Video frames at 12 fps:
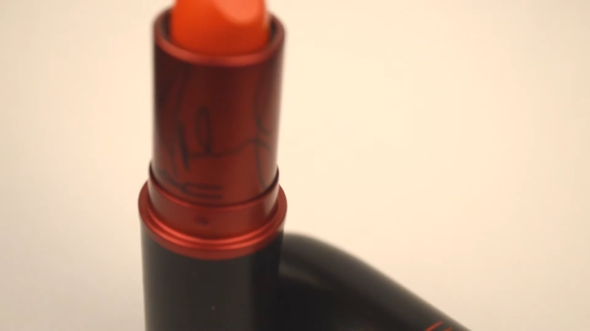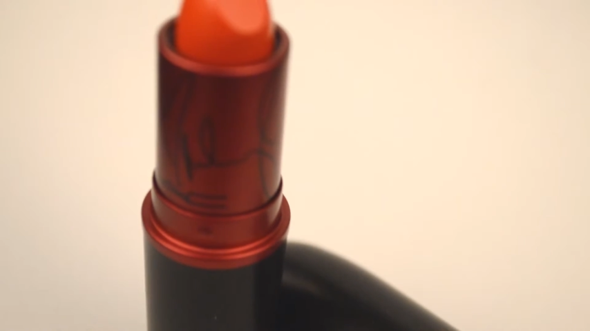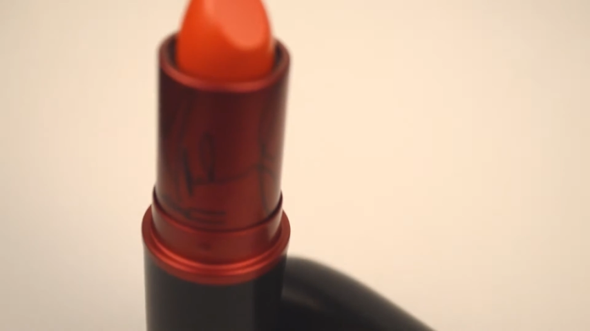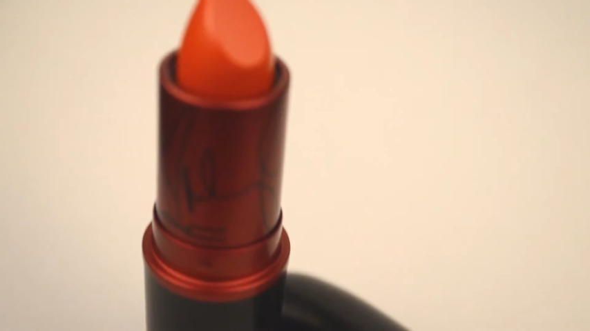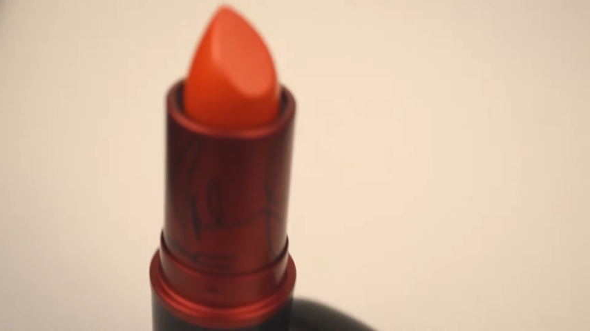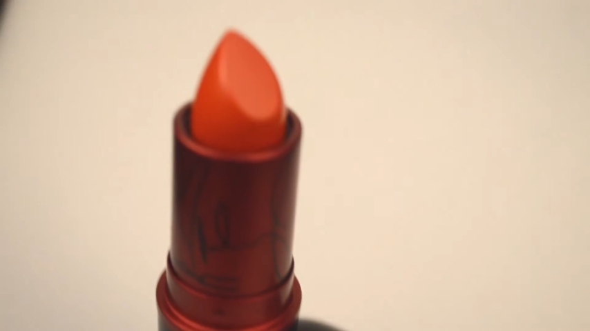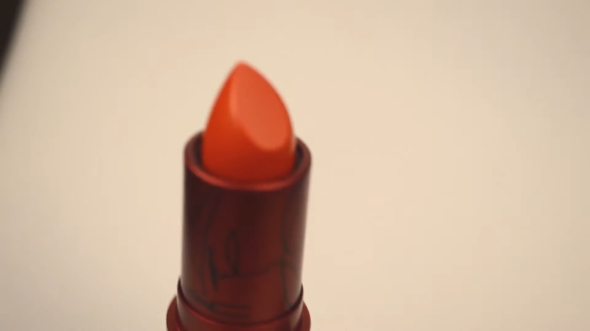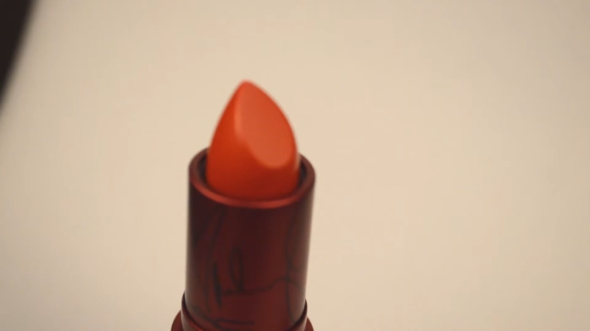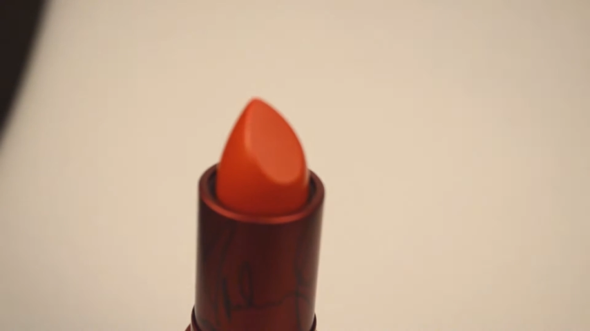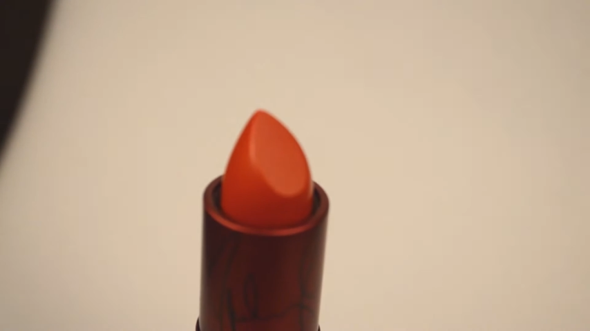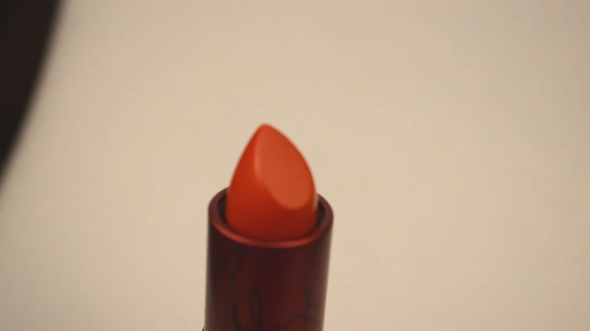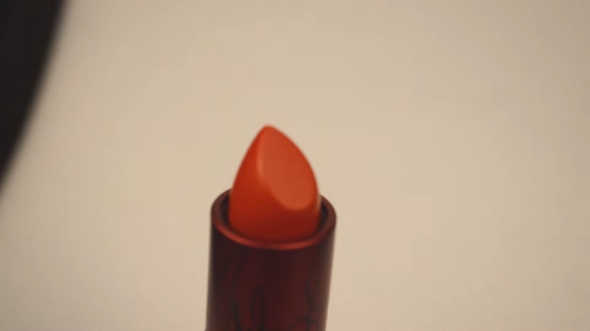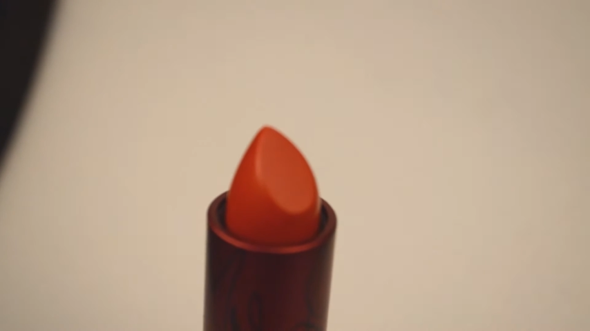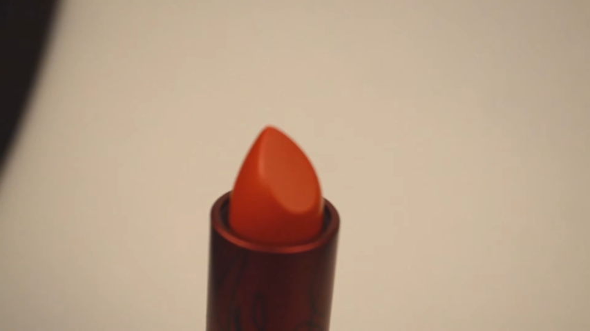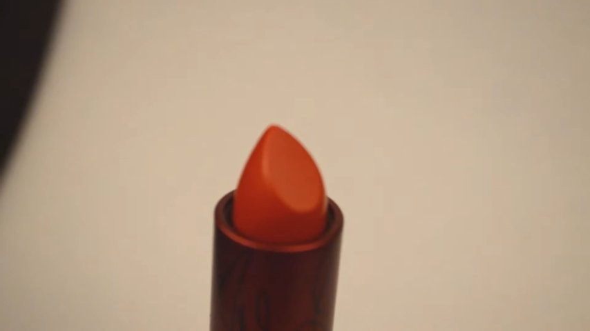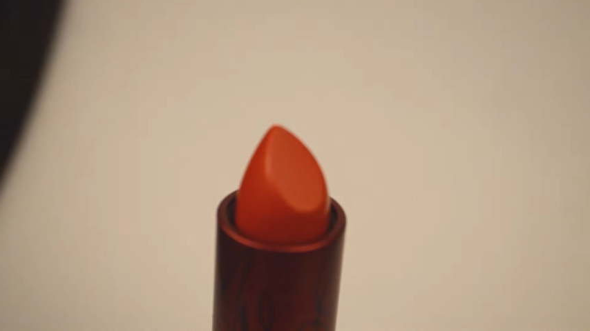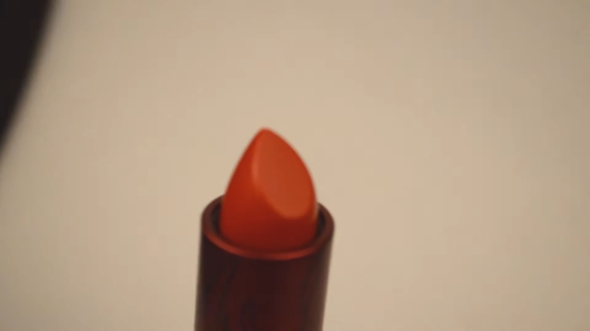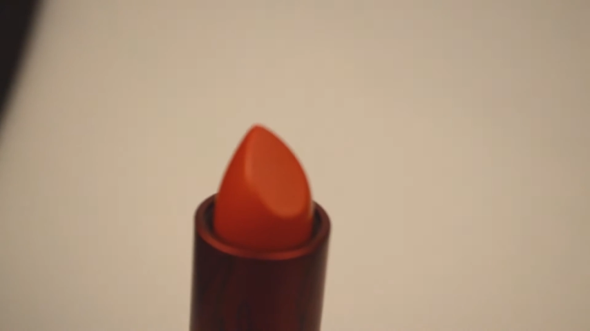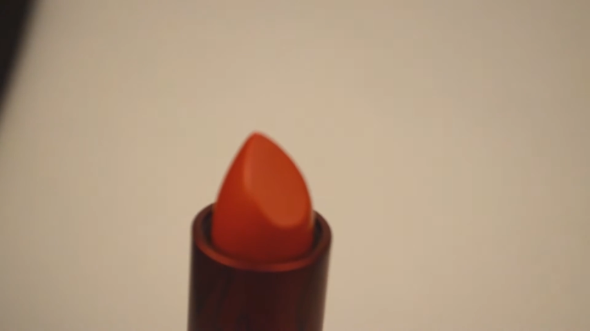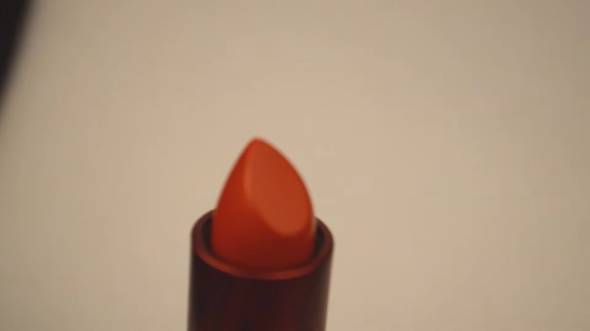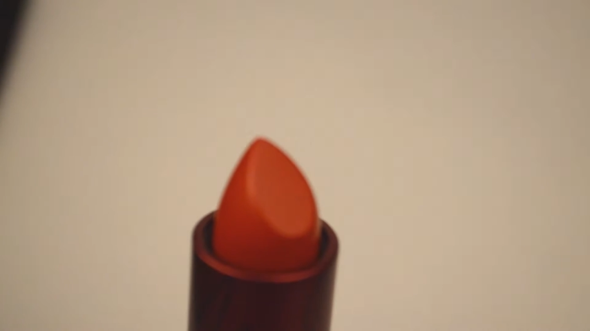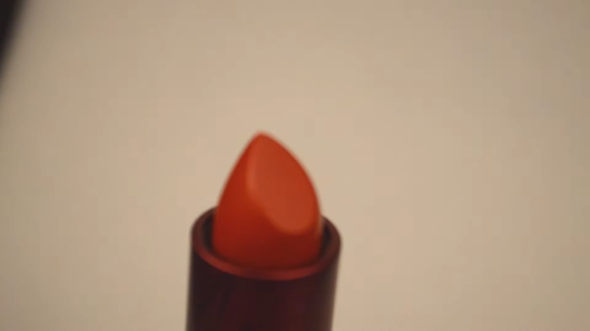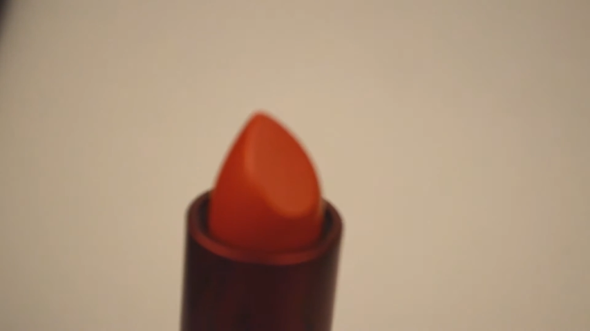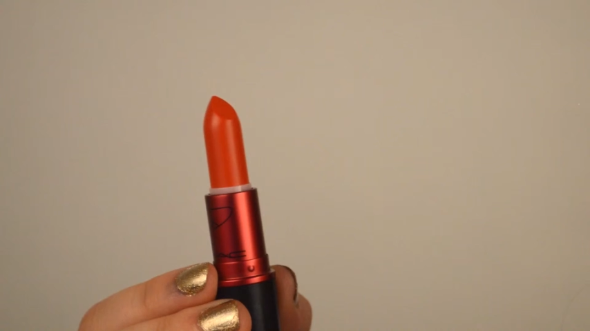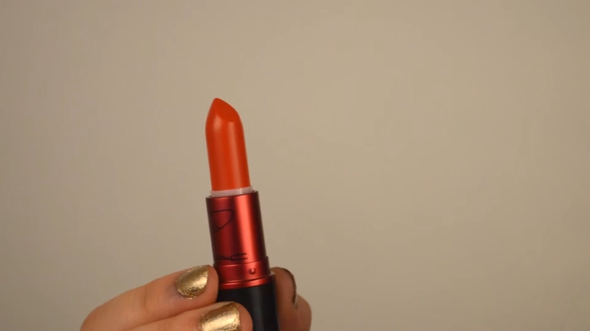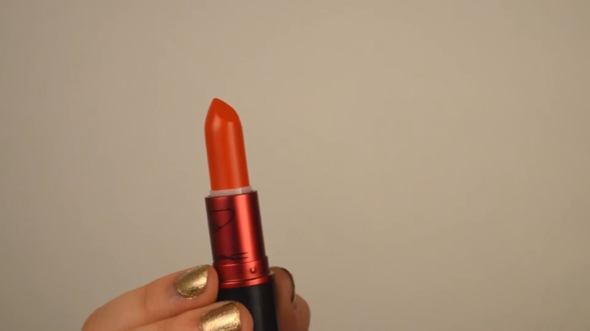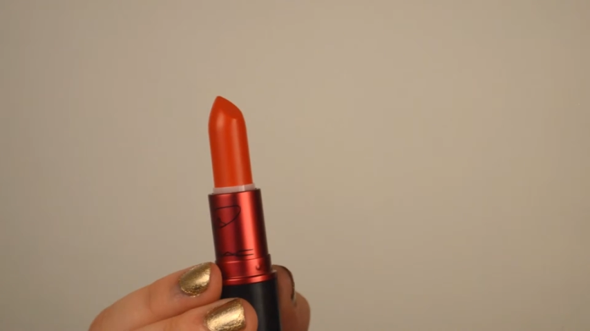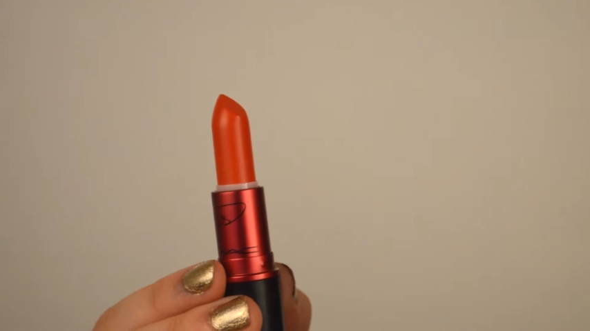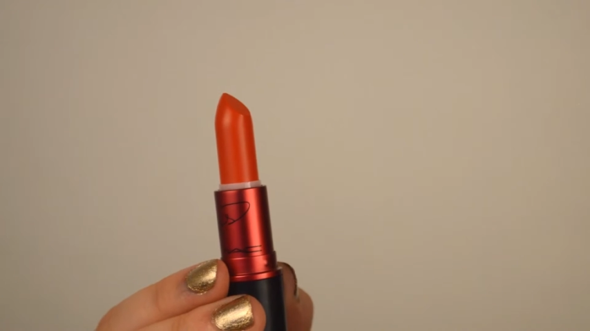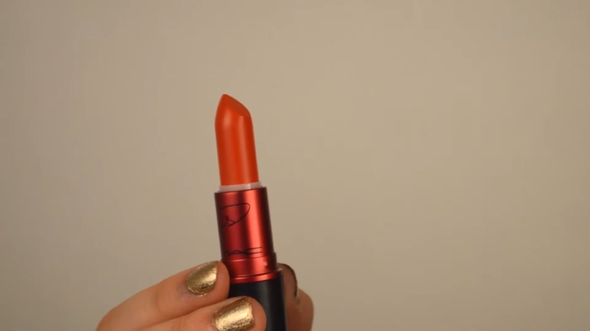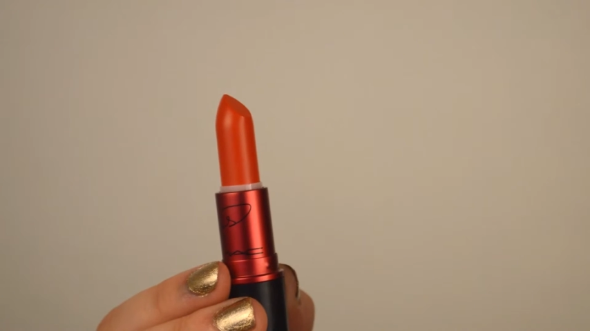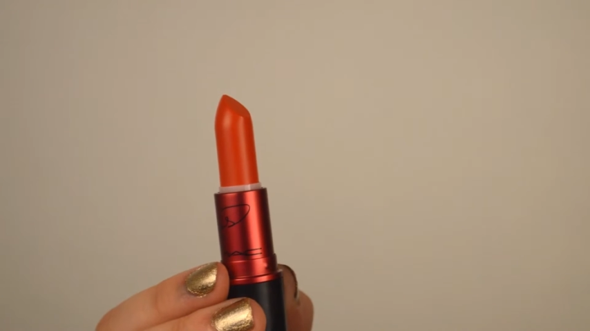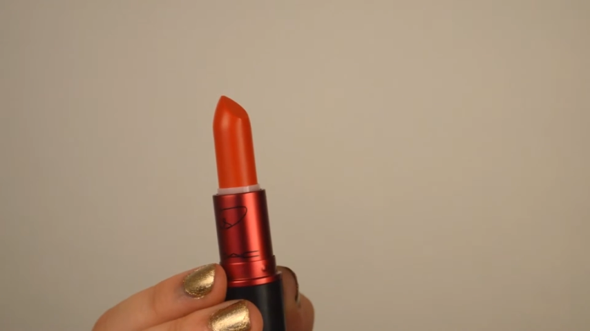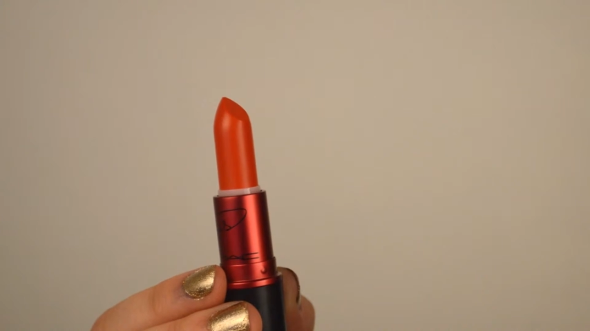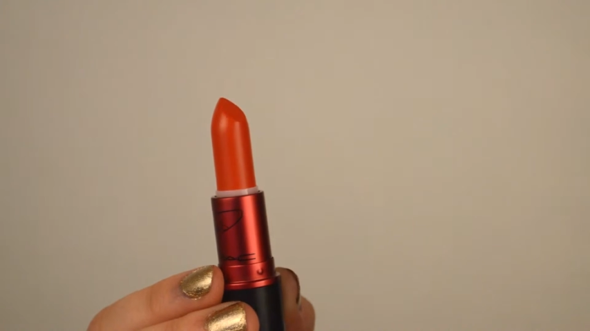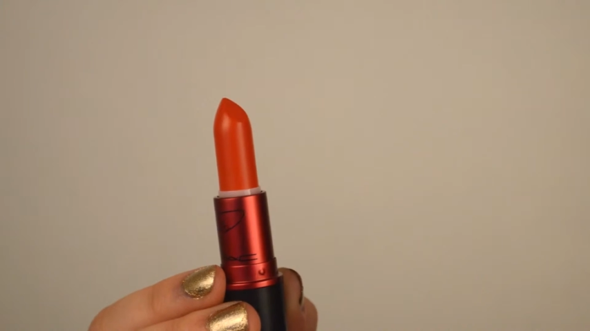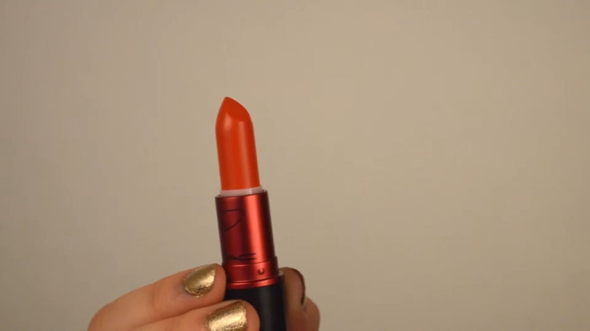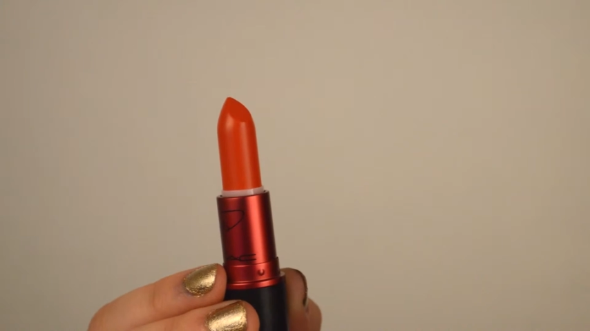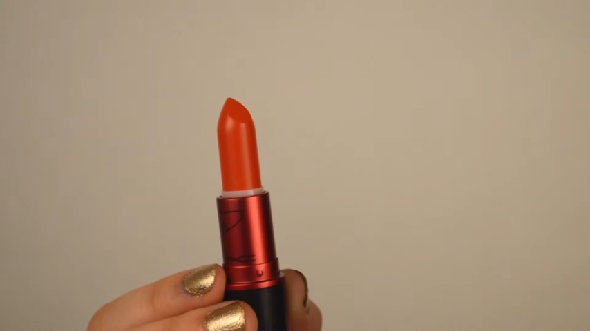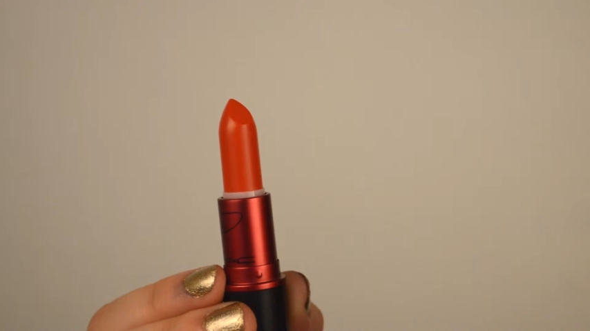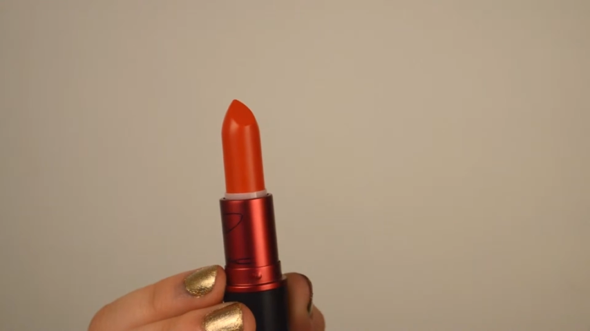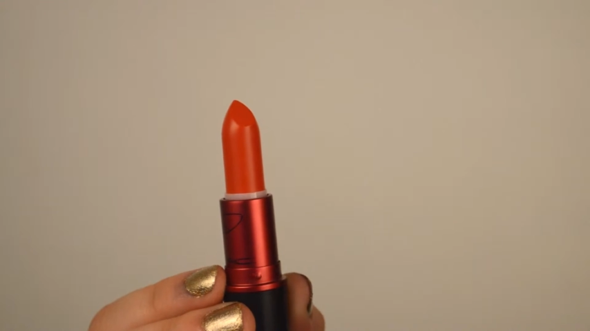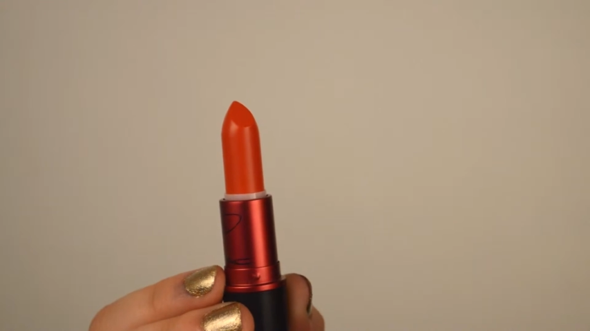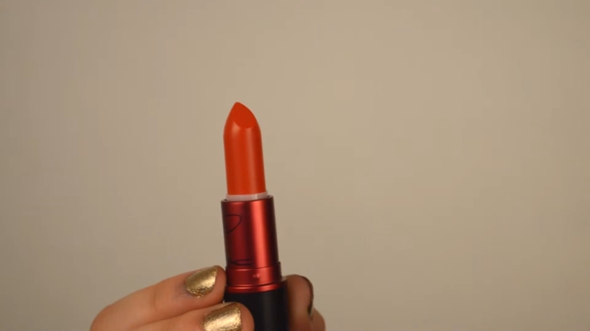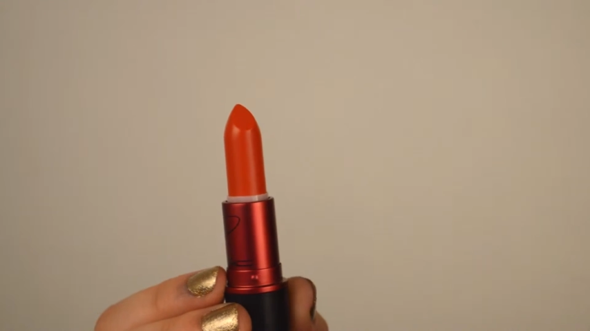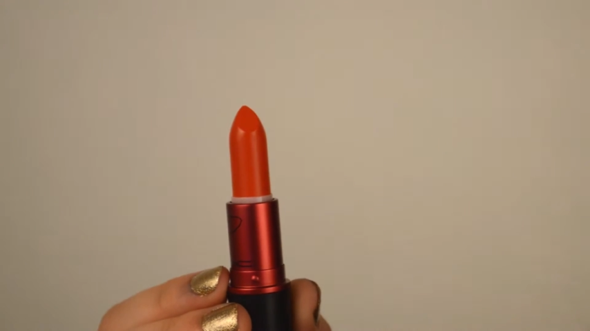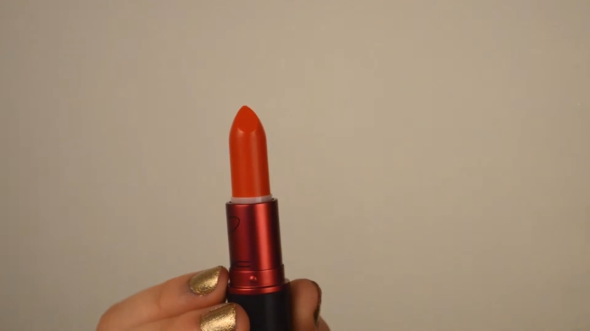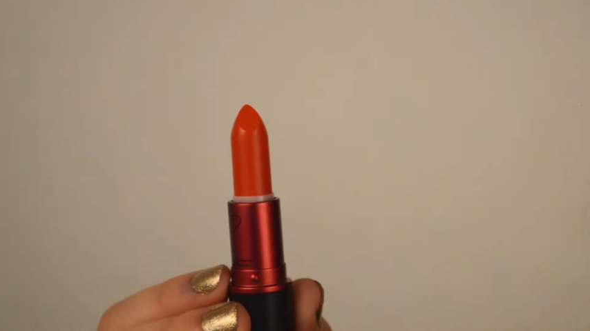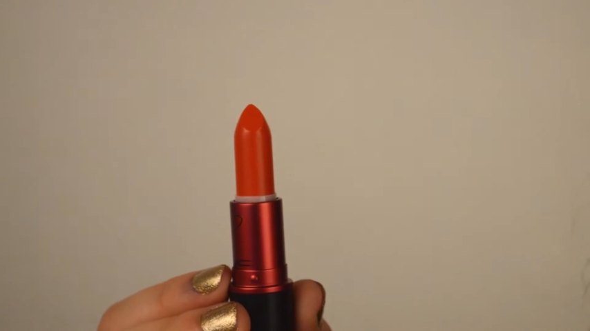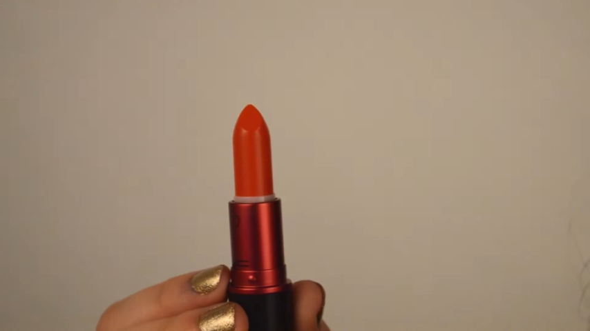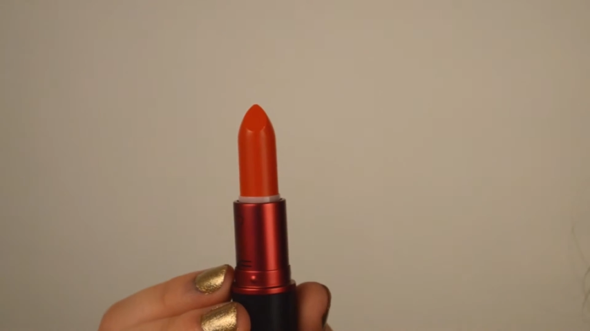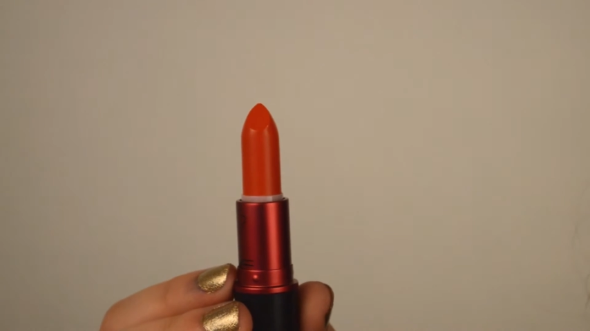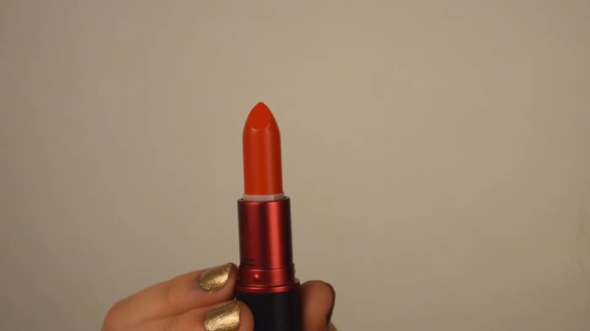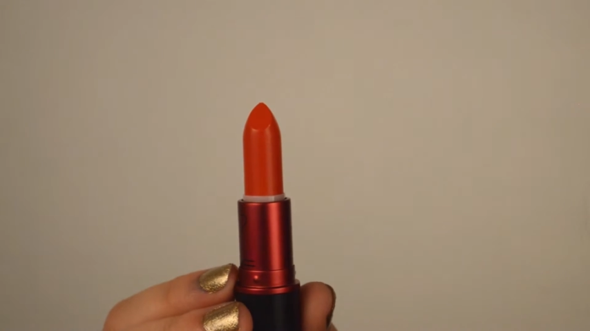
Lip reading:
No face is visible, so there are no lips to read.